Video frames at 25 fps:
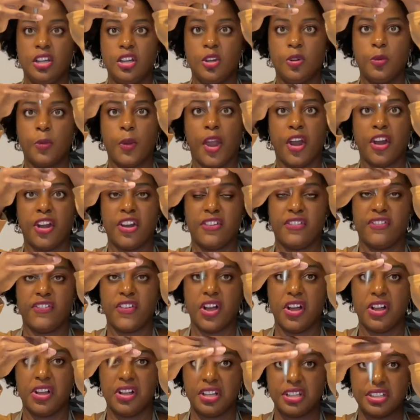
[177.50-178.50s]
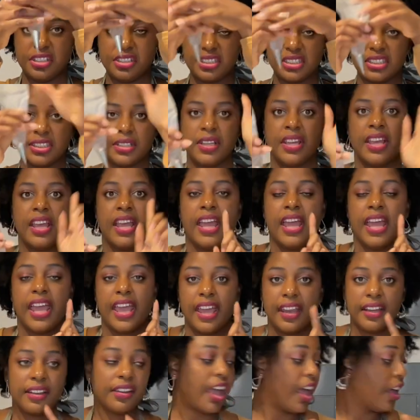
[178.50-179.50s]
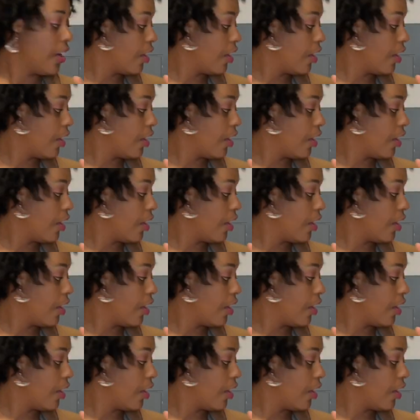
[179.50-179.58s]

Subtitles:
where it falls. And